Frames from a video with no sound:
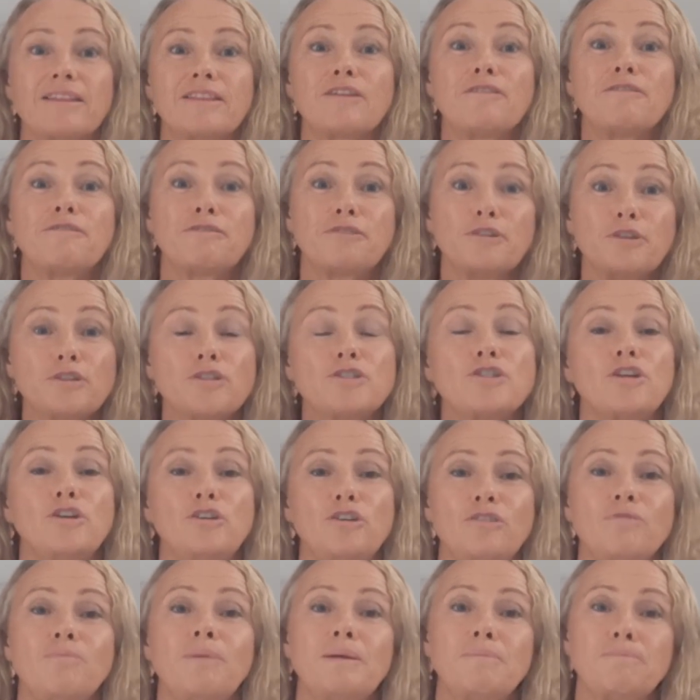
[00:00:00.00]
the foods that
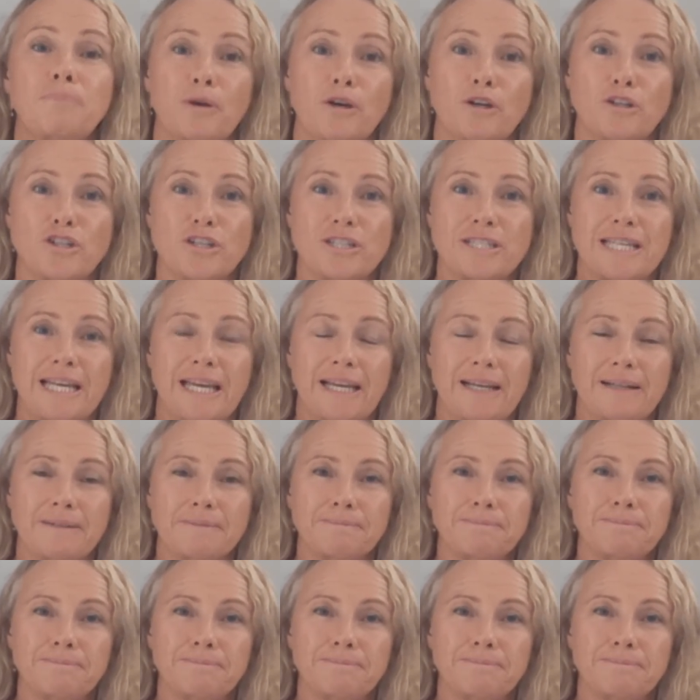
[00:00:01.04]
you've been purchasing.